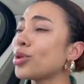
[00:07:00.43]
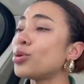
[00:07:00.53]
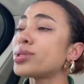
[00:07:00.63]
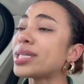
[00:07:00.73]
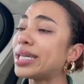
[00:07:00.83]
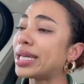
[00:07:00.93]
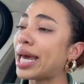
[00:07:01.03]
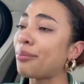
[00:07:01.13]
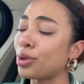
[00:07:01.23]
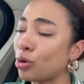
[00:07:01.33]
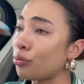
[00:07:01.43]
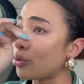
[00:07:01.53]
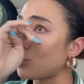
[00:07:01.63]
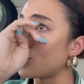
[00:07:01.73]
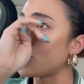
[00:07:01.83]
You've seen it happen
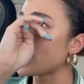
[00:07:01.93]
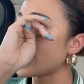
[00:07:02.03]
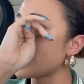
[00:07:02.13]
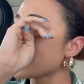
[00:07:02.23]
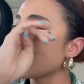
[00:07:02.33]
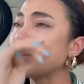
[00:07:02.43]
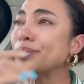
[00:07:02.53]
over all those years.